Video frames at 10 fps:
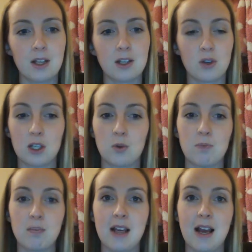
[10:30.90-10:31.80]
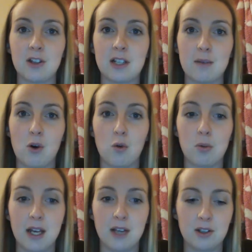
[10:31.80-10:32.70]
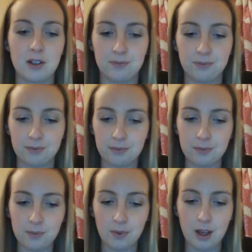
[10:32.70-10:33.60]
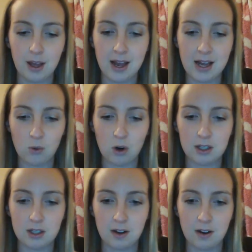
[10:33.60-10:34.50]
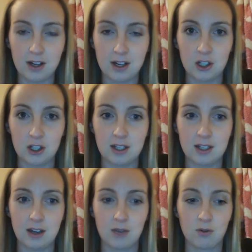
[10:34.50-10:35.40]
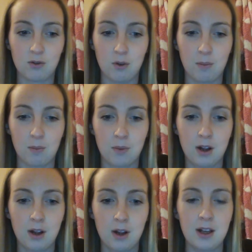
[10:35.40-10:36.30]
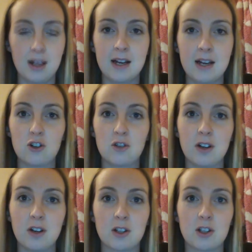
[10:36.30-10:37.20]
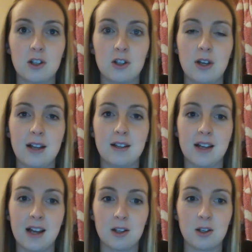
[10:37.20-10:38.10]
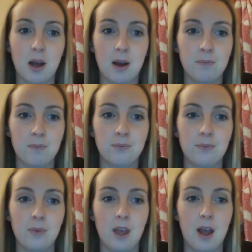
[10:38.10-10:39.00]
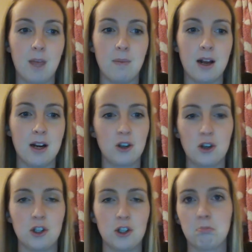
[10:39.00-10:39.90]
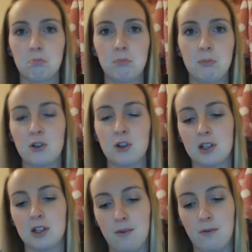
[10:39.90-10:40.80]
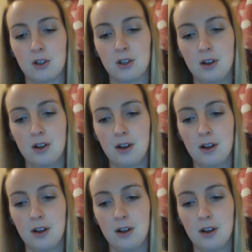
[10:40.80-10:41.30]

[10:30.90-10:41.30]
So this was me having to get them all replaced. I had worked eventually down from getting intravenous to getting diazepam, and I used to, that was just it, I would